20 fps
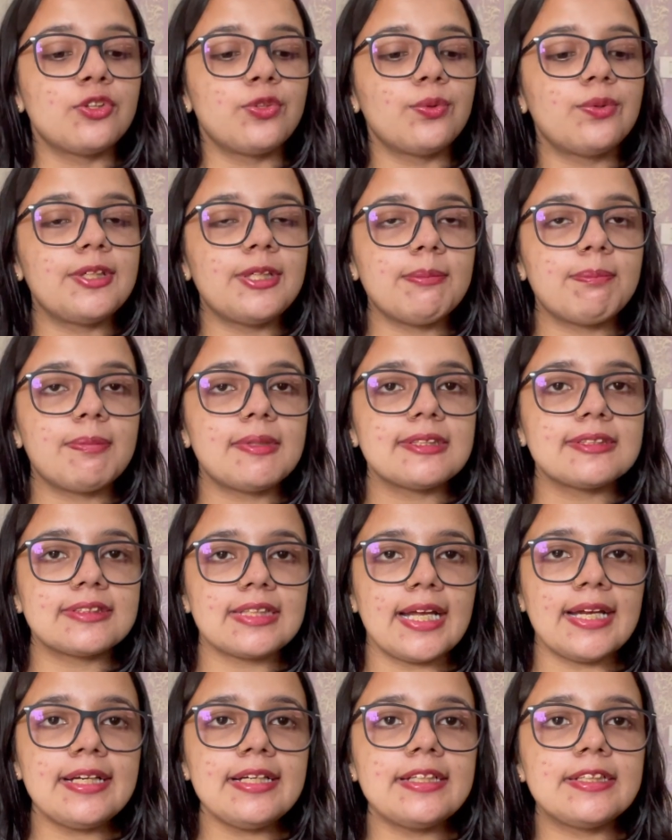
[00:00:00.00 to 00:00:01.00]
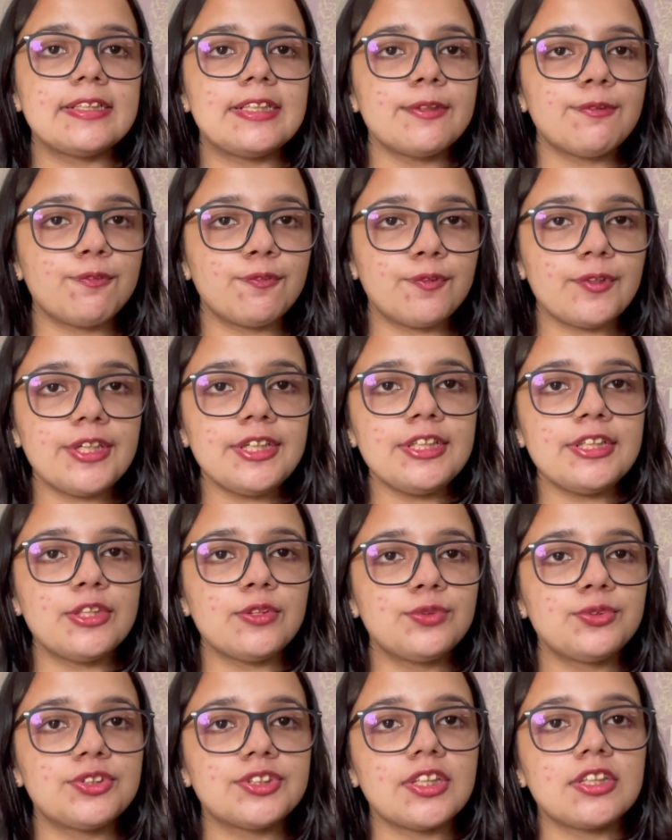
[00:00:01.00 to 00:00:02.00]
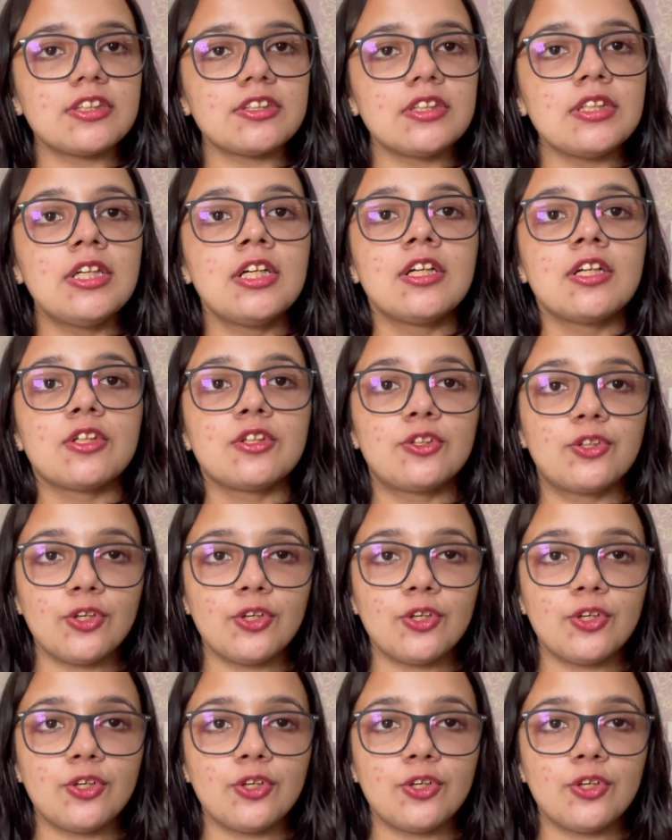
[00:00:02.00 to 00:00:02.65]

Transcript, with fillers: to represent different user